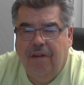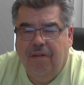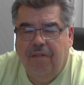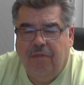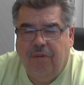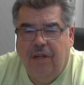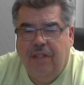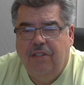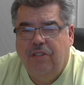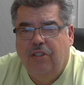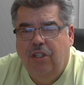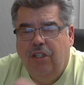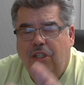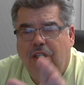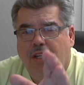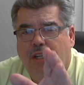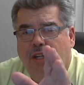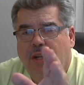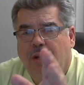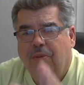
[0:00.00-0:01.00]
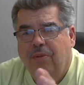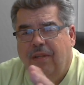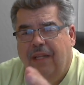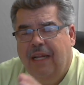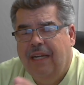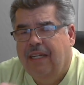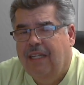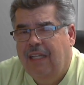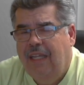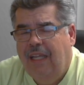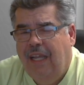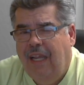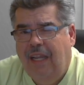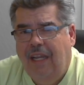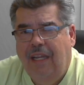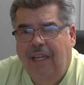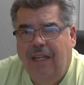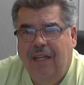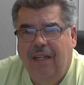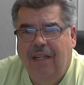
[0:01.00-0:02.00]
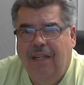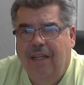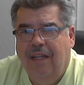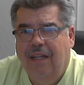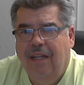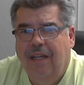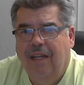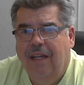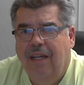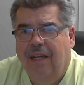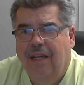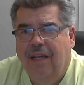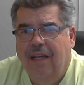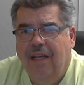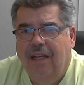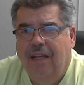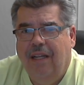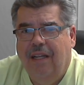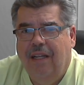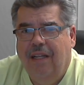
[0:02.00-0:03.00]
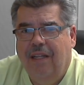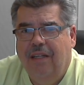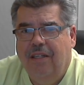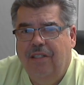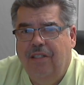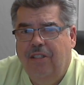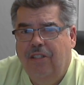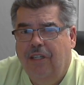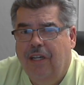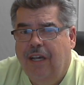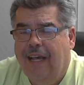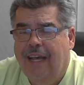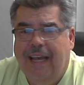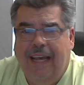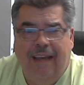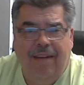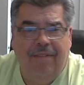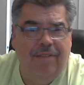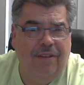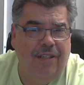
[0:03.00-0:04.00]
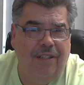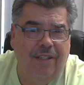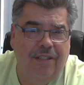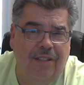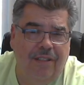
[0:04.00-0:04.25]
Friends, do you know that key? Do you have it?